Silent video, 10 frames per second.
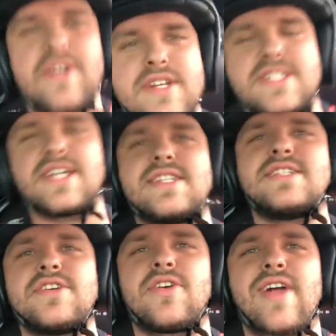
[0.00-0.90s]
36
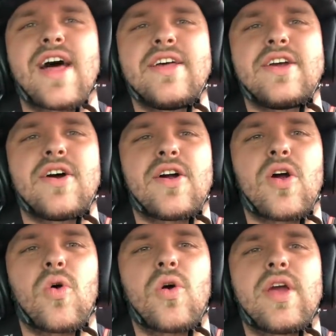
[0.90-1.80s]
into a rally
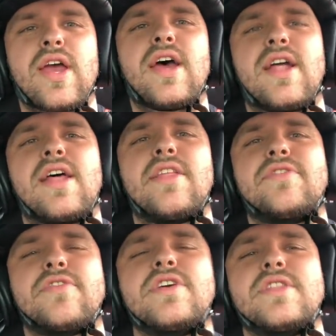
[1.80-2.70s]
car or get
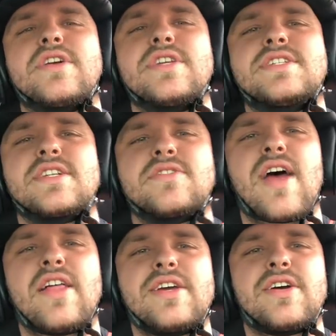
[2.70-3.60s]
another free 36
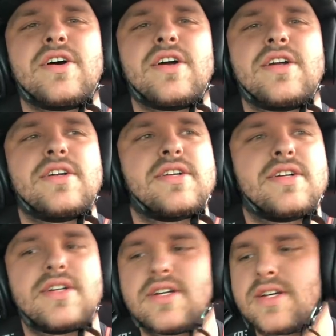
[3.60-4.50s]
rally car.
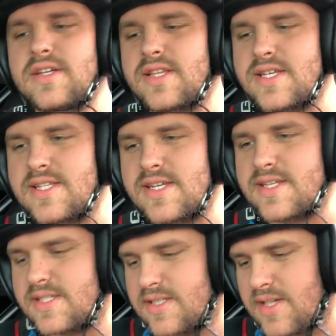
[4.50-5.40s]
This
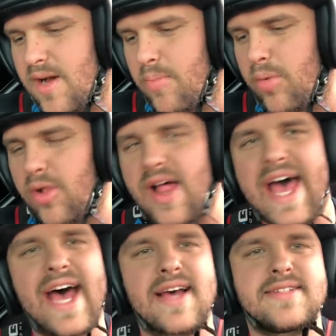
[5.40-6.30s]
is a
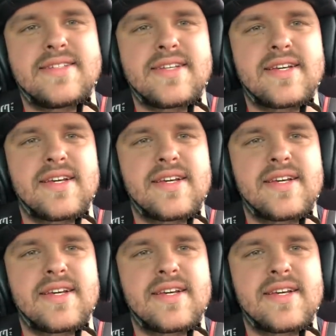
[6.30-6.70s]
blast.